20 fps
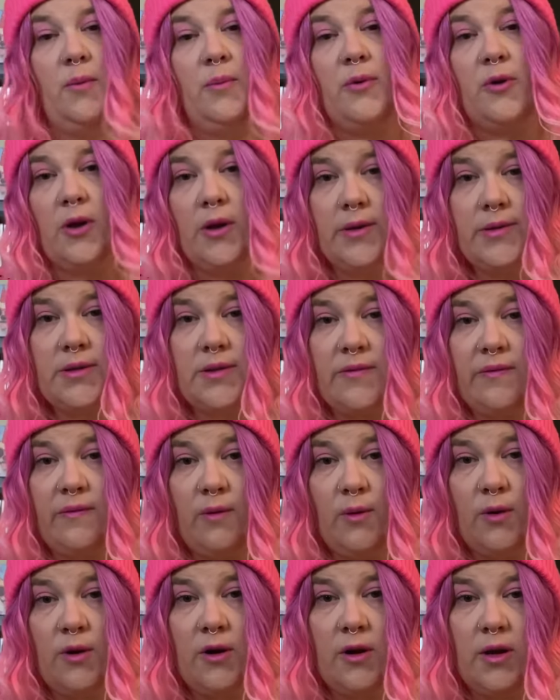price
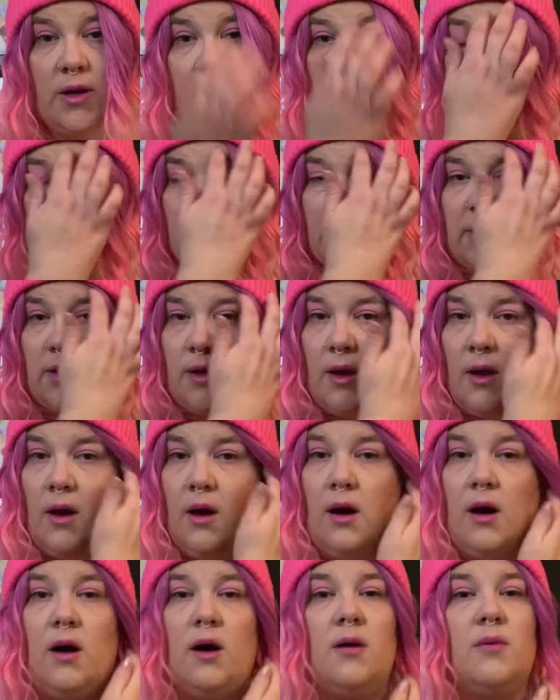for it,
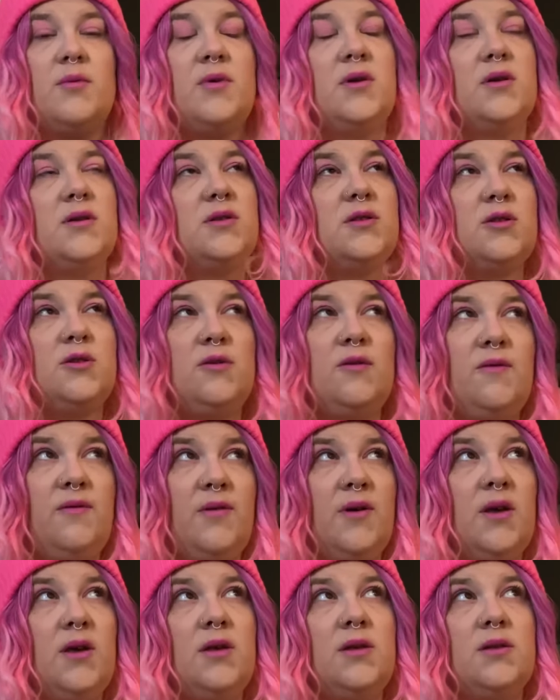um because Too
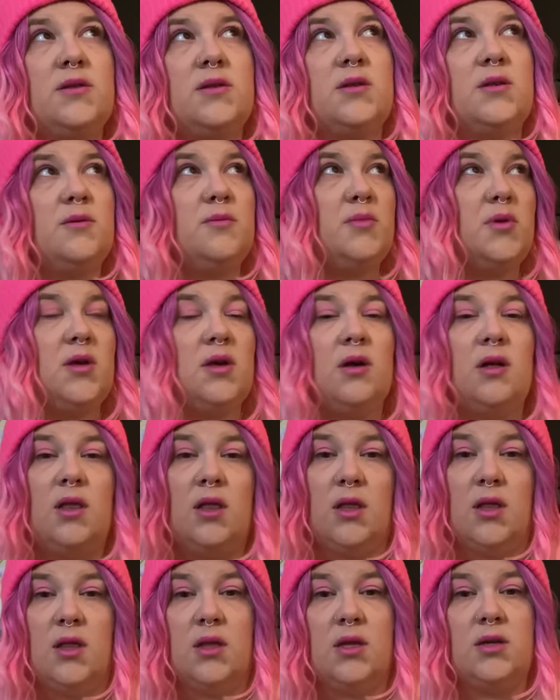Faced can be a
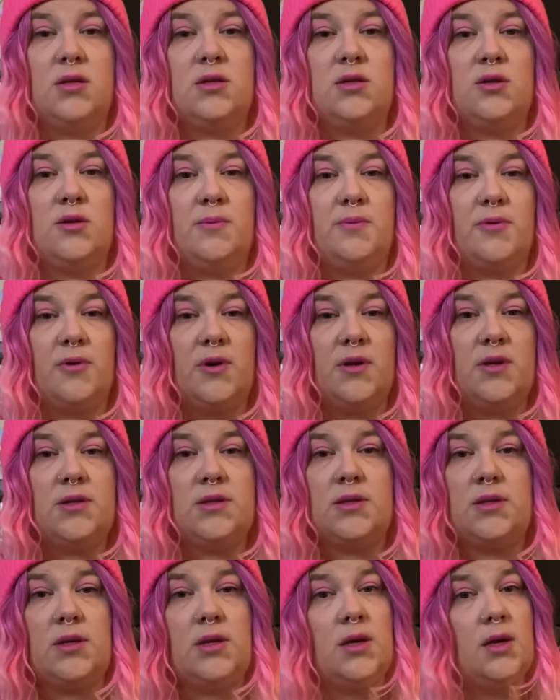little
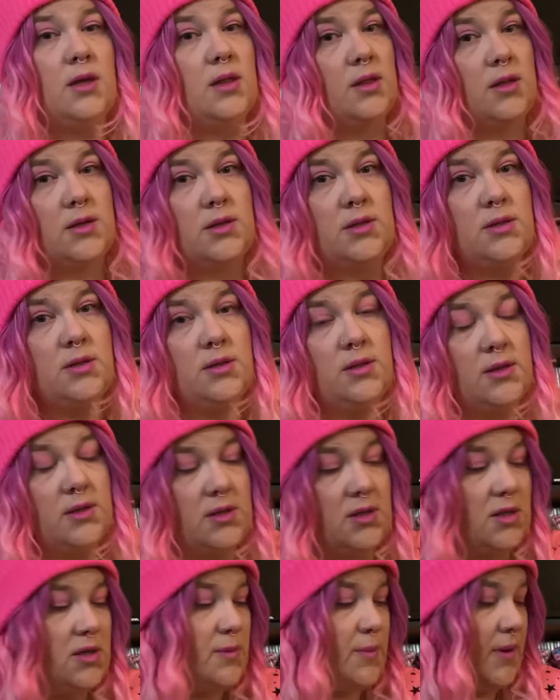pricey, a little
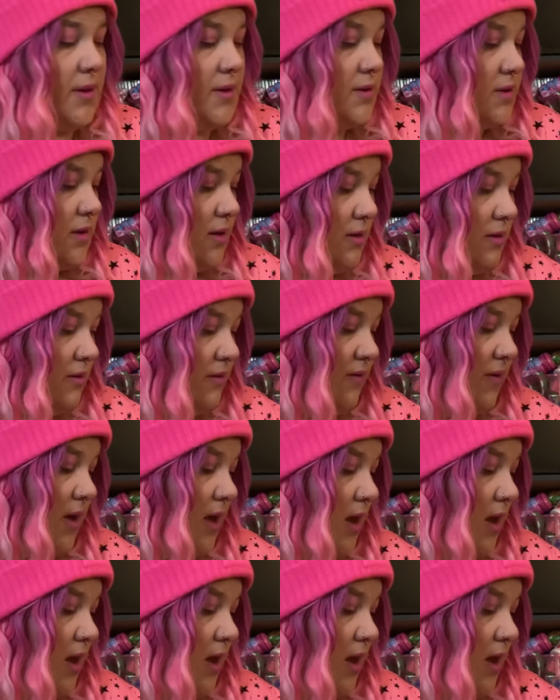expensive,